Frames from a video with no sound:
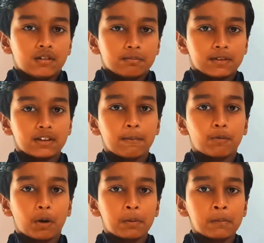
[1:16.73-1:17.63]
But the
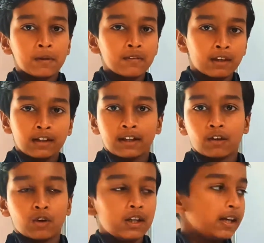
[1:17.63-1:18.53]
problem is that I
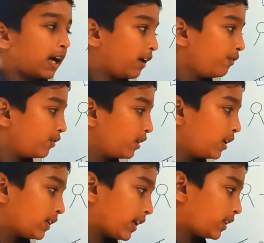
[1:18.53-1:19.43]
only have
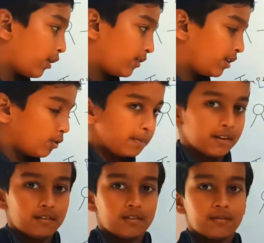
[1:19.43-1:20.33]
10,000
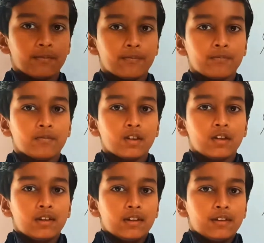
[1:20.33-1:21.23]
rupees.
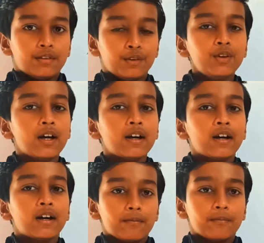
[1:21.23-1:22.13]
So
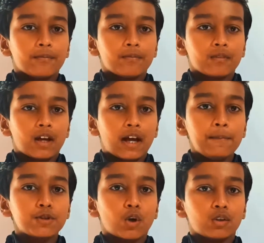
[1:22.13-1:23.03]
I
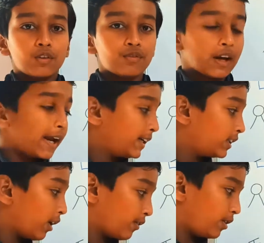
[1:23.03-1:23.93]
am short of
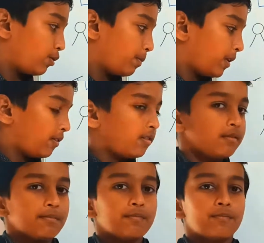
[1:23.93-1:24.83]
90,000 rupees.
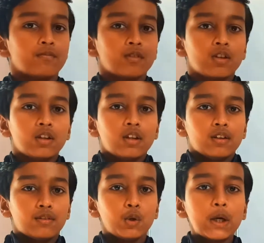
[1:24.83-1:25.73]

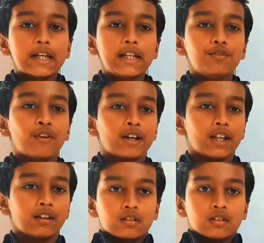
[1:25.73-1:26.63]
So I need
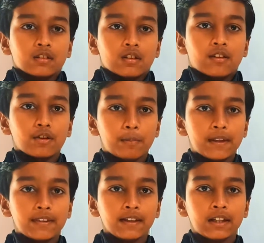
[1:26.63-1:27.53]
funding. So
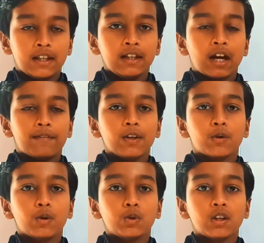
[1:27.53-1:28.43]
basically I will
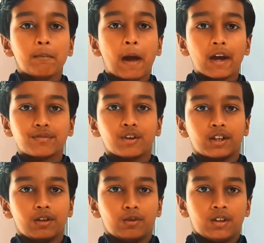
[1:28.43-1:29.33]
go to the bank for
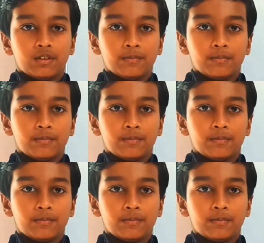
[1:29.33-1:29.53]
a loan.